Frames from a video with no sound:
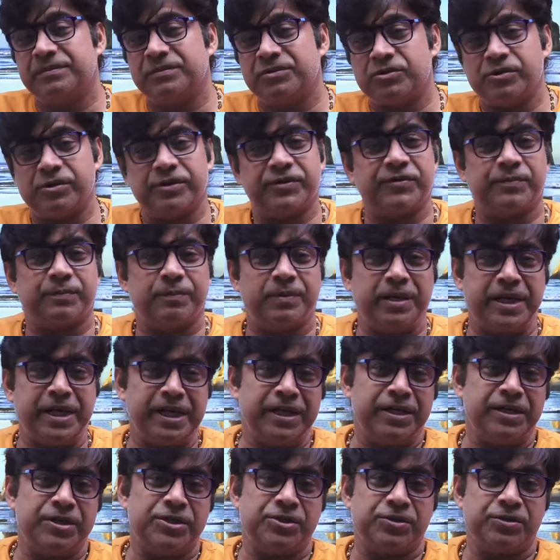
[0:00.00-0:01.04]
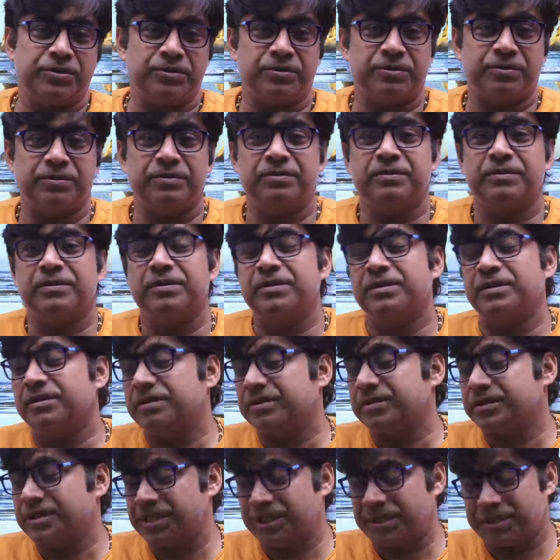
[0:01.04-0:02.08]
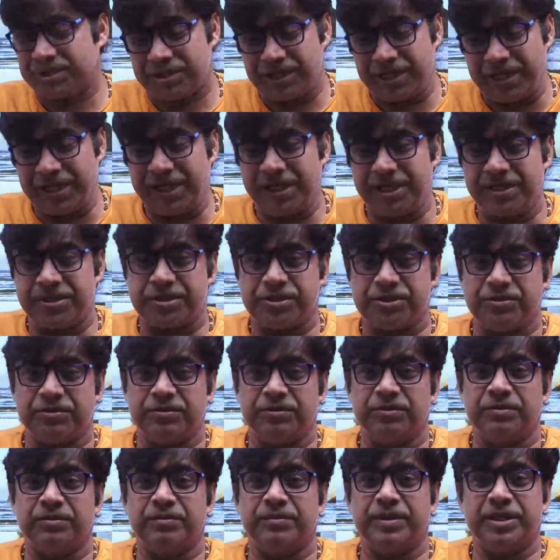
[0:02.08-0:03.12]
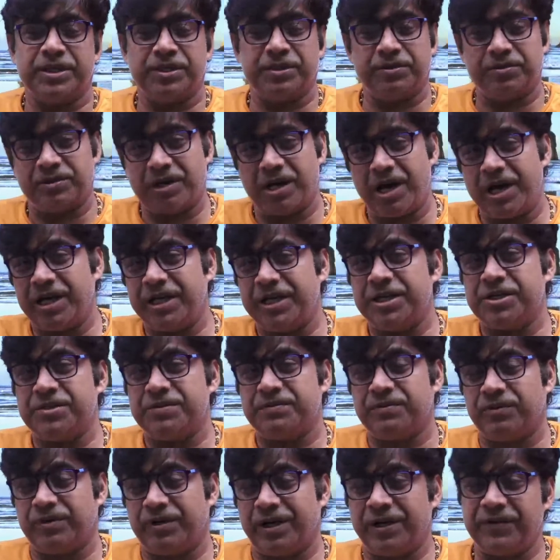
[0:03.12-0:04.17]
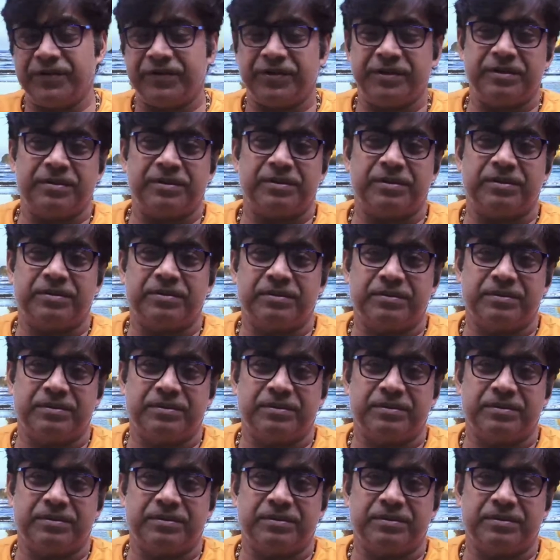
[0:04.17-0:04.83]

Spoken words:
to explain, to dictate, to make you write, for answer,